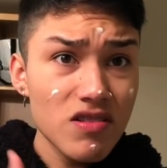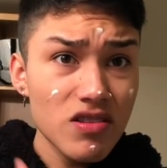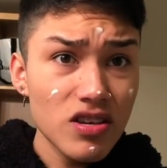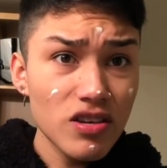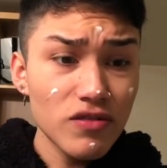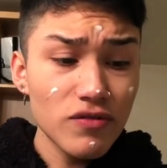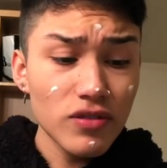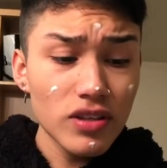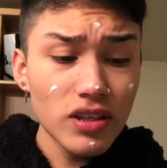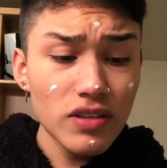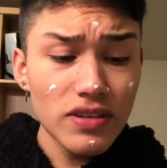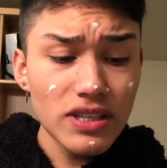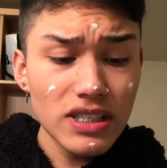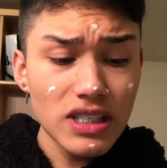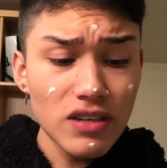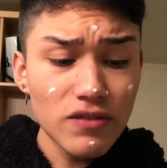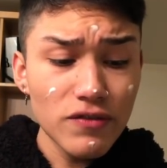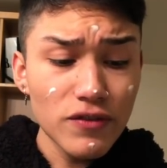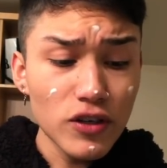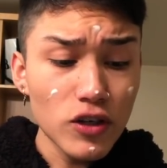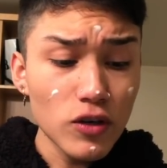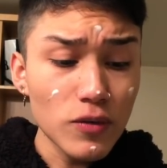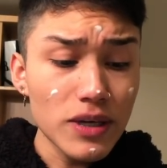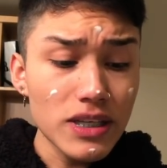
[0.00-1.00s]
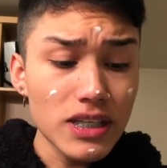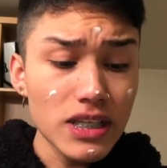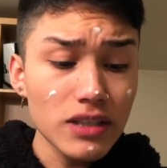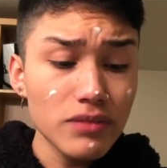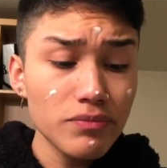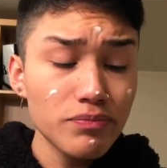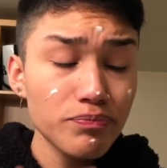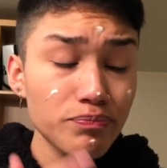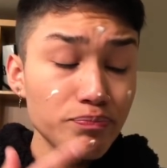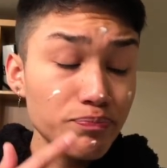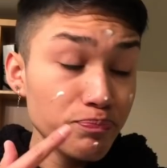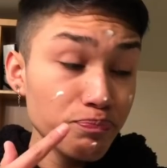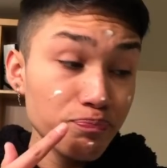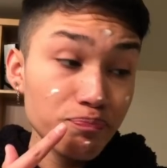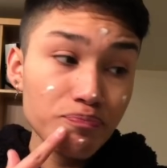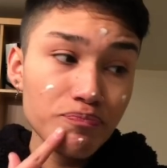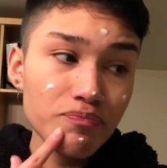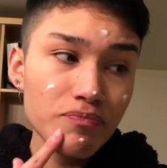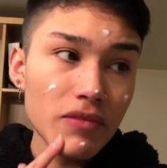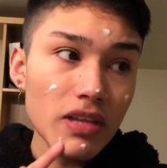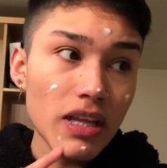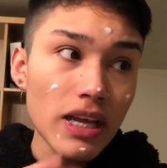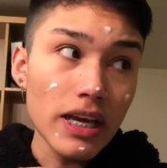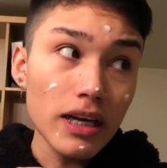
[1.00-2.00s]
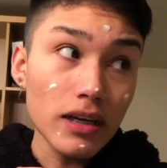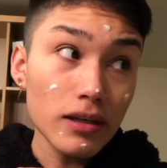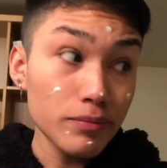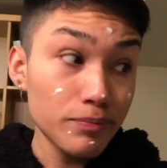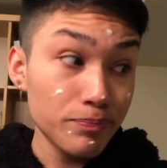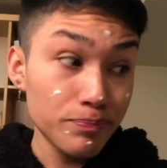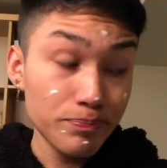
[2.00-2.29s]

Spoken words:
you're full of yourself for no reason. Like,